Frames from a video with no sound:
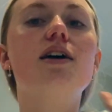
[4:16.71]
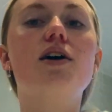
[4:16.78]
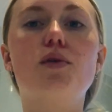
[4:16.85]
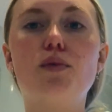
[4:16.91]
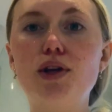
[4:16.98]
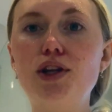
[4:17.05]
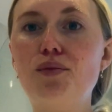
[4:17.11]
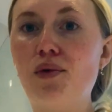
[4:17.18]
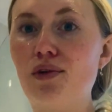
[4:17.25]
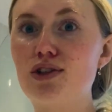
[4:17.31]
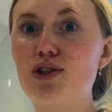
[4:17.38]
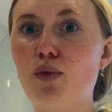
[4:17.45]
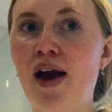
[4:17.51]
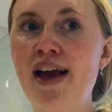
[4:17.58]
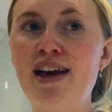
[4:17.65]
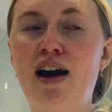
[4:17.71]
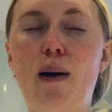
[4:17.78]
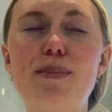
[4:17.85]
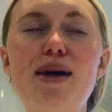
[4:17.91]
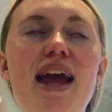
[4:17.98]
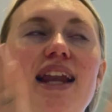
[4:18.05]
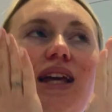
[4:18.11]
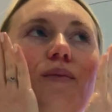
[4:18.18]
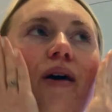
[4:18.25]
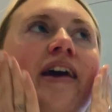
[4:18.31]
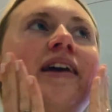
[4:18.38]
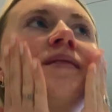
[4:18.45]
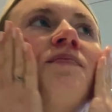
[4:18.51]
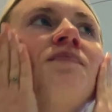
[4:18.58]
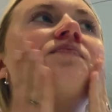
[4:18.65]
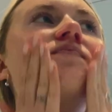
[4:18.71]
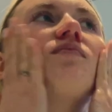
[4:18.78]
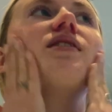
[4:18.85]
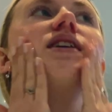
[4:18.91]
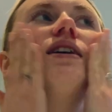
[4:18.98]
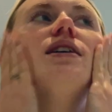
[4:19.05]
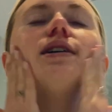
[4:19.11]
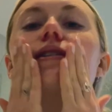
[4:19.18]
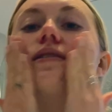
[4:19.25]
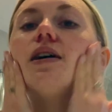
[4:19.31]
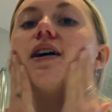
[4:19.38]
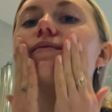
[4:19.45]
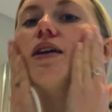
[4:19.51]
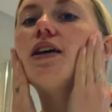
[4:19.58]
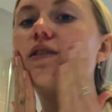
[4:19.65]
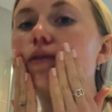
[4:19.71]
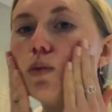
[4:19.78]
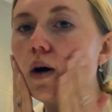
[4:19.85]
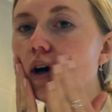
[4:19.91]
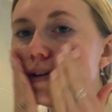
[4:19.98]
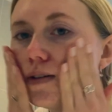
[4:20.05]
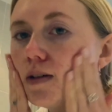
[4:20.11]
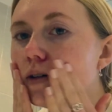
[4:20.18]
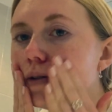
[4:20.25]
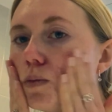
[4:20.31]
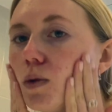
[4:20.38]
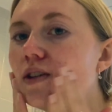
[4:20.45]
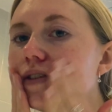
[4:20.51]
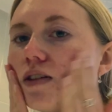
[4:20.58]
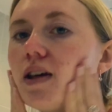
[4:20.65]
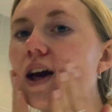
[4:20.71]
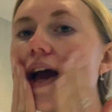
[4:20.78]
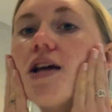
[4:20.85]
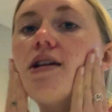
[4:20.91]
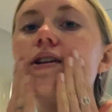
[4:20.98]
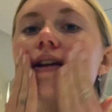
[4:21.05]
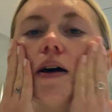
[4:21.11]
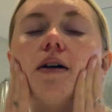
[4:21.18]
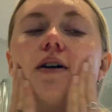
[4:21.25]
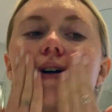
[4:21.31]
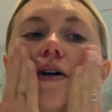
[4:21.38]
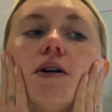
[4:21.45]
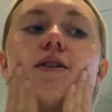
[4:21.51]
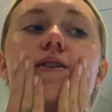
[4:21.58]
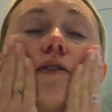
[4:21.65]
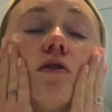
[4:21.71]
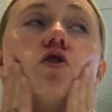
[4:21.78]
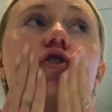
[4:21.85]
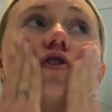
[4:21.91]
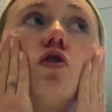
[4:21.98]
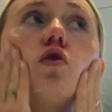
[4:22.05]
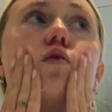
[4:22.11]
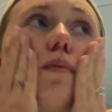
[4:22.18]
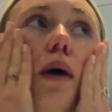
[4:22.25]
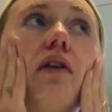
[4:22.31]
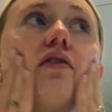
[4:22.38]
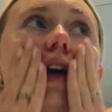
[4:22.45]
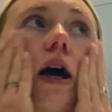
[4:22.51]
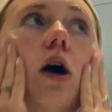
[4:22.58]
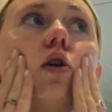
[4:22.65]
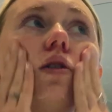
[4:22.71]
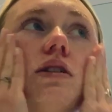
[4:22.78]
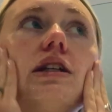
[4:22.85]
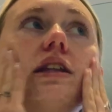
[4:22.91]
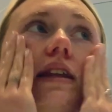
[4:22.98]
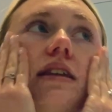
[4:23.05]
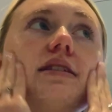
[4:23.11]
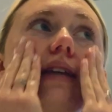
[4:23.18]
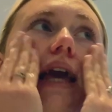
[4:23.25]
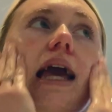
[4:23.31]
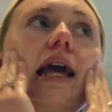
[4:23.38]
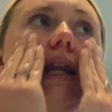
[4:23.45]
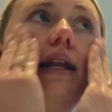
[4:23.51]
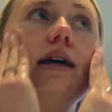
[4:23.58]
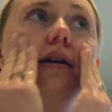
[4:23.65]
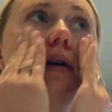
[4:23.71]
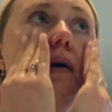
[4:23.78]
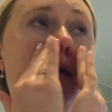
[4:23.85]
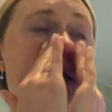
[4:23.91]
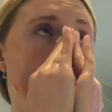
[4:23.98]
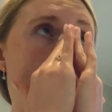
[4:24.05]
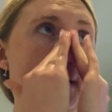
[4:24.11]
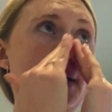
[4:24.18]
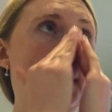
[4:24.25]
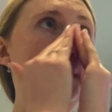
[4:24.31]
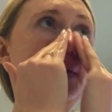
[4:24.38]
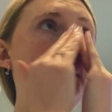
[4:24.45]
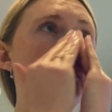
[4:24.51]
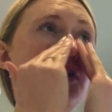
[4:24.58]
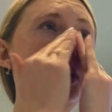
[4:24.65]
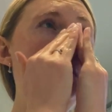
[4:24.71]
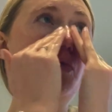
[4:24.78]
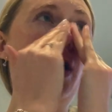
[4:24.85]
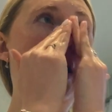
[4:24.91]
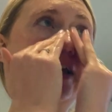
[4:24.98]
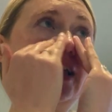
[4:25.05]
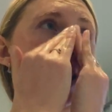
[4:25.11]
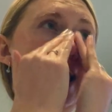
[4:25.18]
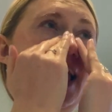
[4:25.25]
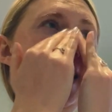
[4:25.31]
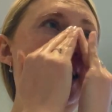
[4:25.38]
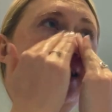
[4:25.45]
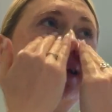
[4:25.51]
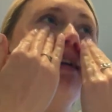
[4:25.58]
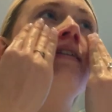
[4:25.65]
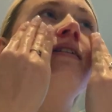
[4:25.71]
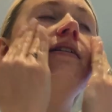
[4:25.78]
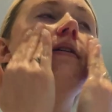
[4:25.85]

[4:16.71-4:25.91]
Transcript: when you want to wake up anyway. And this one, once again, just sort of buff it onto the skin. Really work it in.